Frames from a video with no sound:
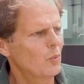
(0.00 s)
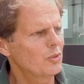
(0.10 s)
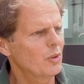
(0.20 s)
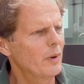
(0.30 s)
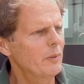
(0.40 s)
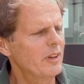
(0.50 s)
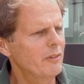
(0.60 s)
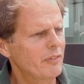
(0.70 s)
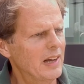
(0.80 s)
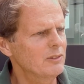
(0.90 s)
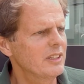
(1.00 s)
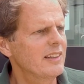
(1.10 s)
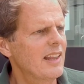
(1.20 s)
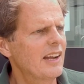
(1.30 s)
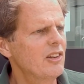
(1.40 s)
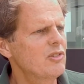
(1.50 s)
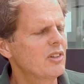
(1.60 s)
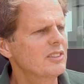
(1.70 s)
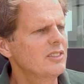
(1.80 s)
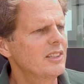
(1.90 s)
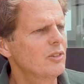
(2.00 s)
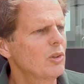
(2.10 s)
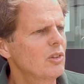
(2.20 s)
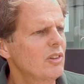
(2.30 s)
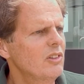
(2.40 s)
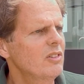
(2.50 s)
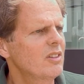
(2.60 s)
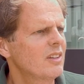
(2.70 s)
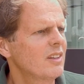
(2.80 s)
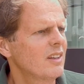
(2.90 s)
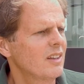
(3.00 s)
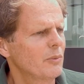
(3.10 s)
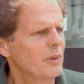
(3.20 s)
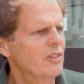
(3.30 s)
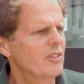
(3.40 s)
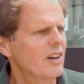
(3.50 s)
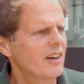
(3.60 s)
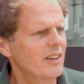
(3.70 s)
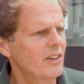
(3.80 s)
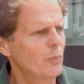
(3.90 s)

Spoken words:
So when we founded LeydenJar Technologies, we started